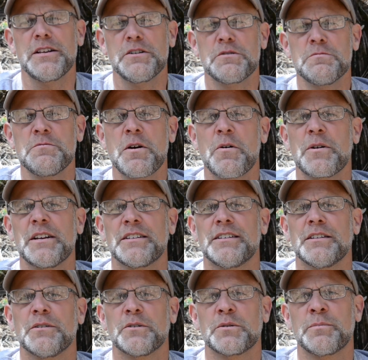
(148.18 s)
What did you
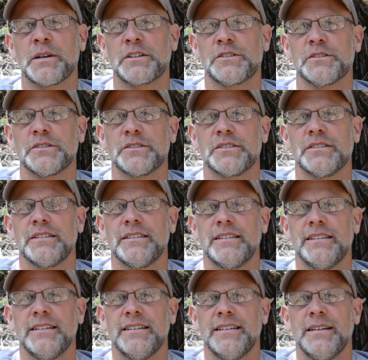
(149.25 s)
notice in those pictures?
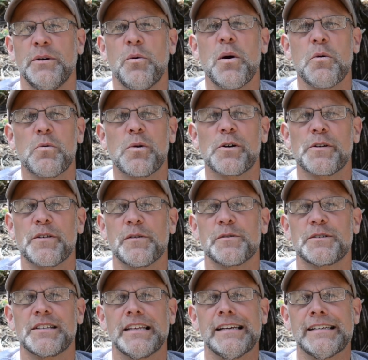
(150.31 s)
What were
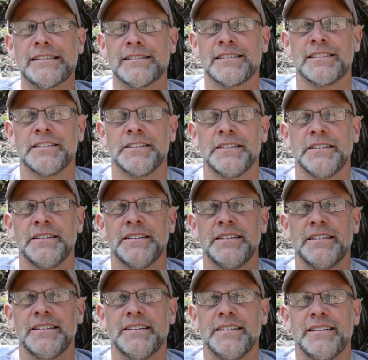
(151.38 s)
those things?
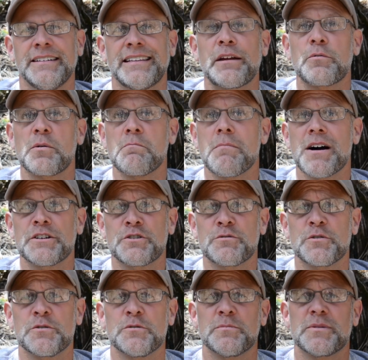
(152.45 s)
They were
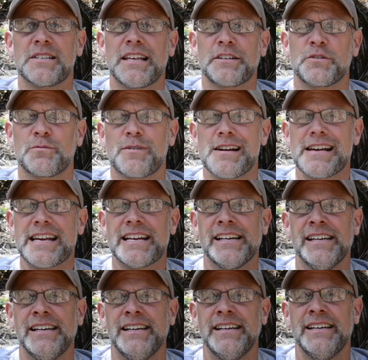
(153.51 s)
mushrooms, that's right.
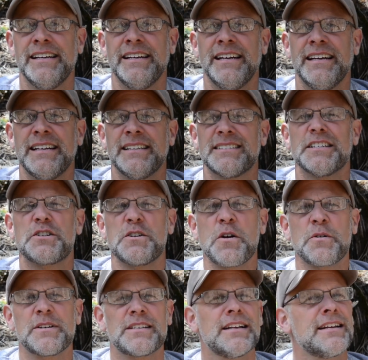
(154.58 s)
Did you
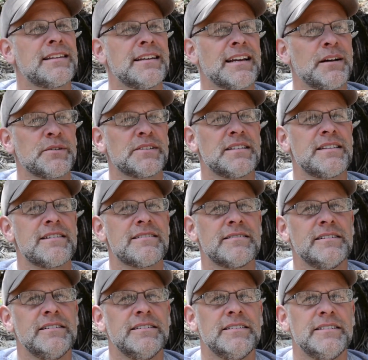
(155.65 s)
notice anything else in
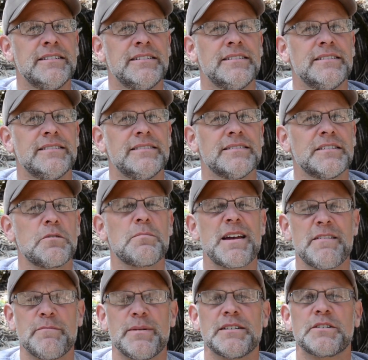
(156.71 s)
there? There
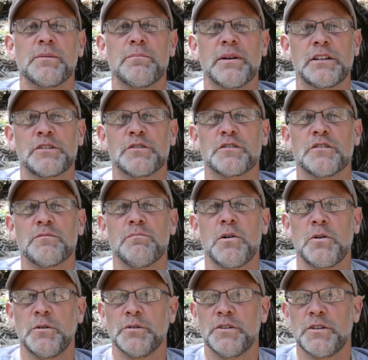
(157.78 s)
may have been some pictures of
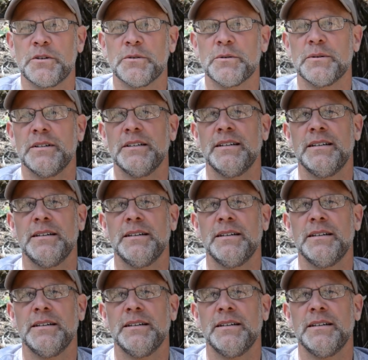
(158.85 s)
mold too.